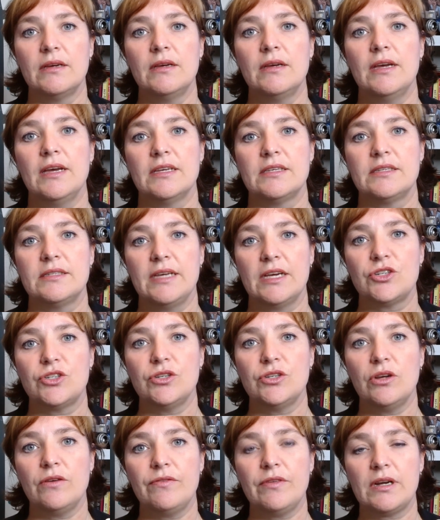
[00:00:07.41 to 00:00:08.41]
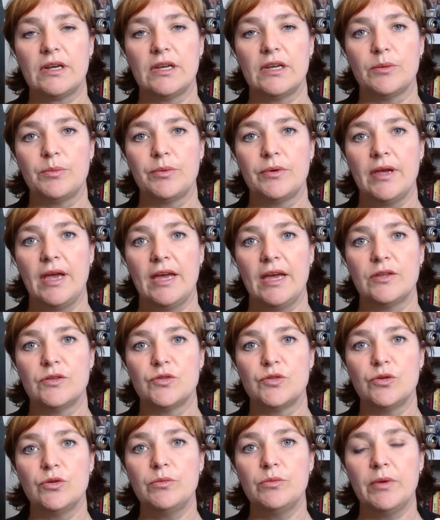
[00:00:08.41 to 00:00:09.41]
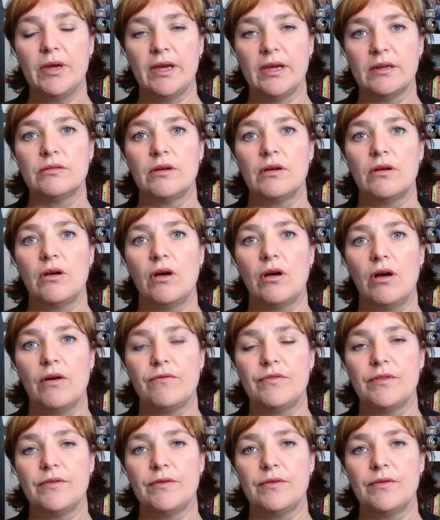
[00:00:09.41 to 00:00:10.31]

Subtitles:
a section of the clip and zoom in of